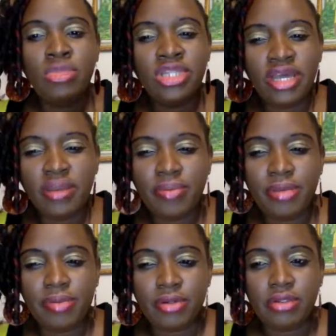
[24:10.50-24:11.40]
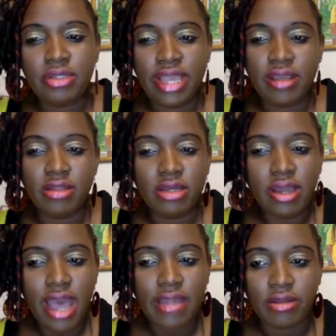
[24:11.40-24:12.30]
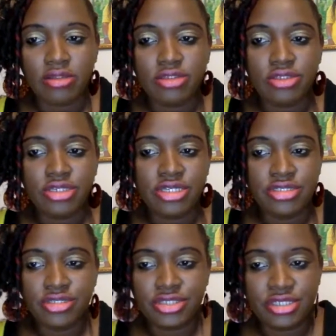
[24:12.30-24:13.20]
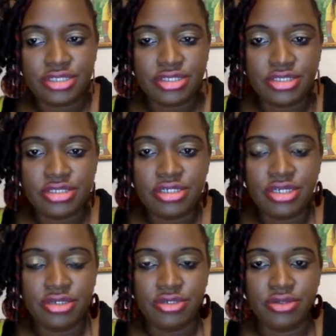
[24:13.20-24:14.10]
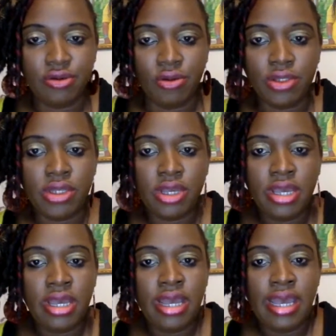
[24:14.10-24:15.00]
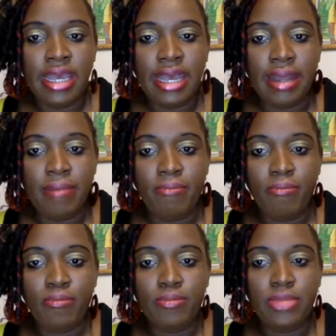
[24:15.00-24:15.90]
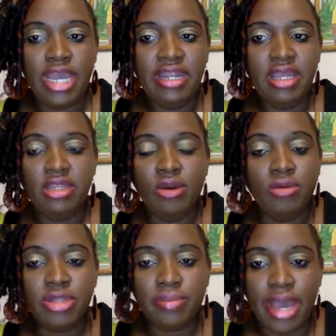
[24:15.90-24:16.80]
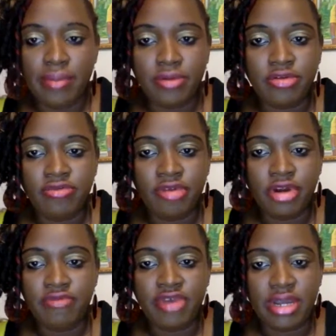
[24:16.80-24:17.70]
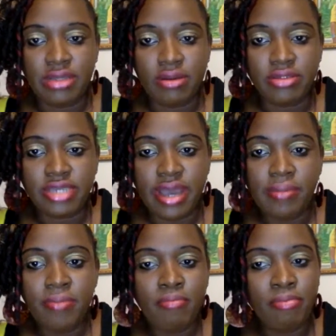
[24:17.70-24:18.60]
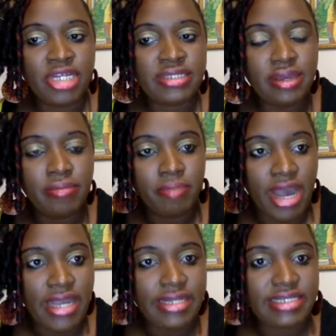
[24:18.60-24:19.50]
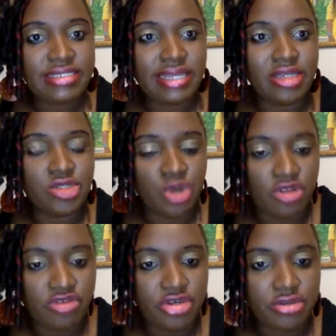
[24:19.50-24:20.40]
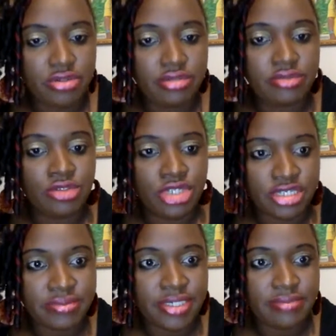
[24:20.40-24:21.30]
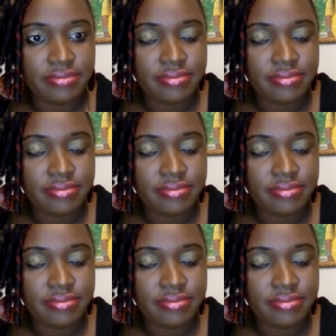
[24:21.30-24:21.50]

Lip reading: a lot of people, like a lot of adults in their 60s year old, um, and they know the Bible for a very long time, but their mind is like a 12-year-old. Trust me.